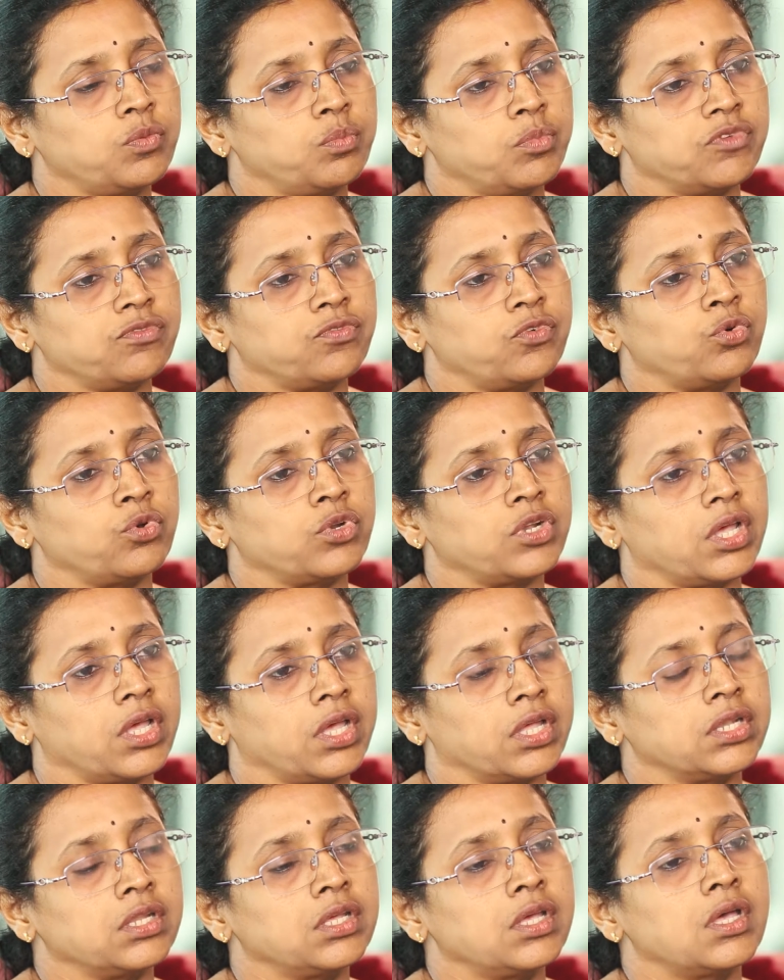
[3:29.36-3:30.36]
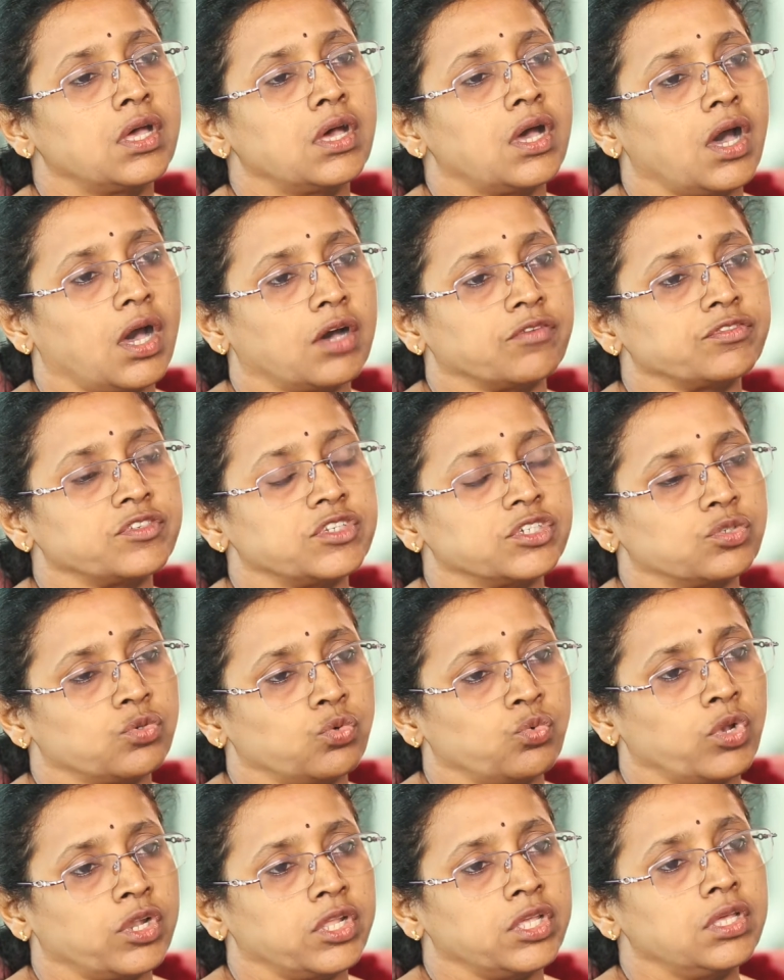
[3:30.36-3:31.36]
before and after
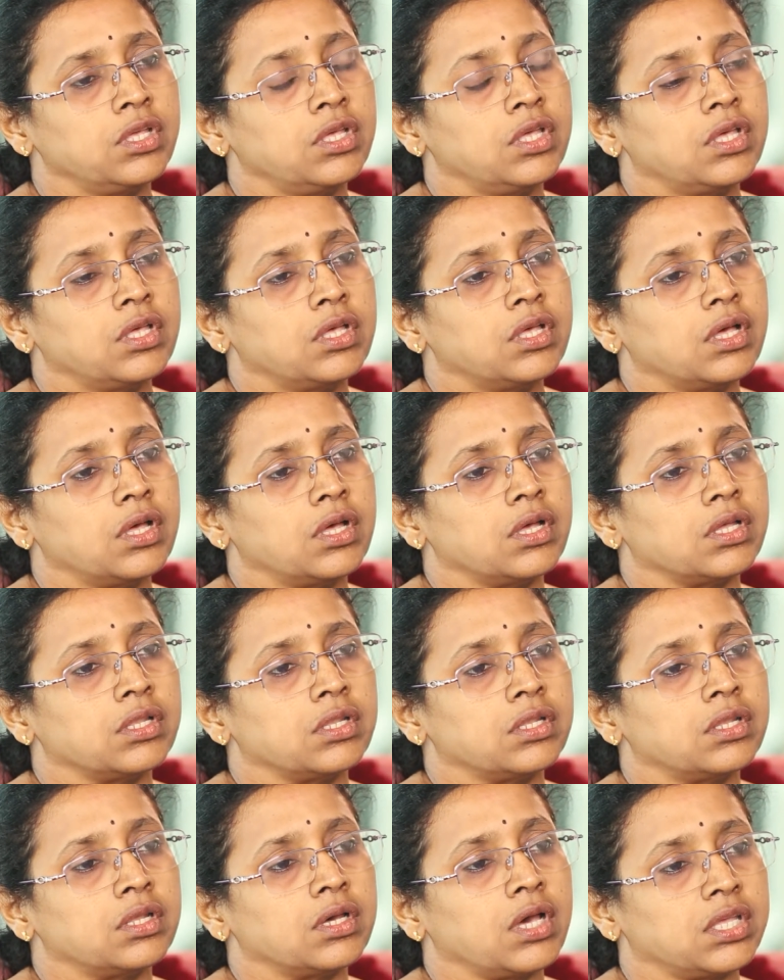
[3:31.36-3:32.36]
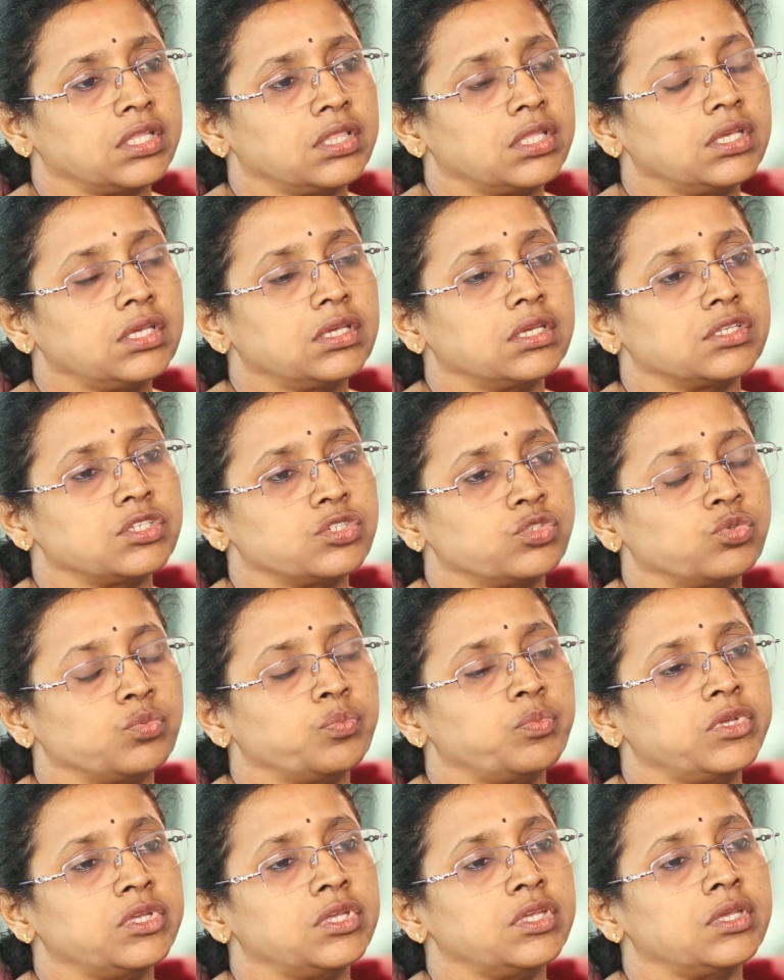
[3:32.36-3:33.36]
cooling. And I think it should
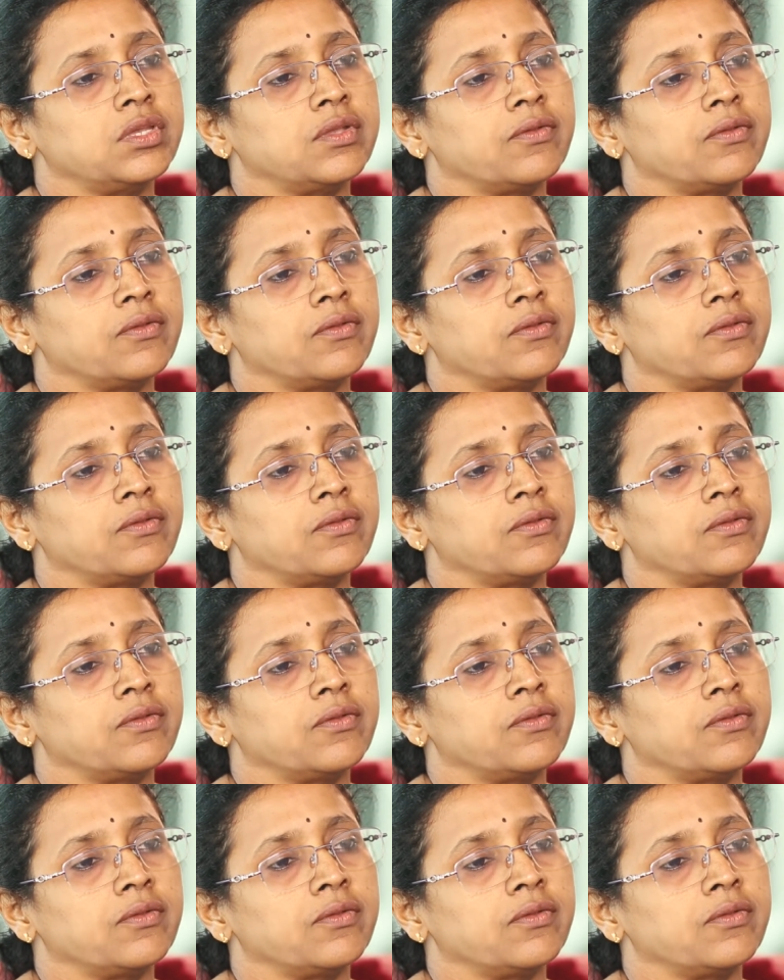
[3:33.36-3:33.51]
be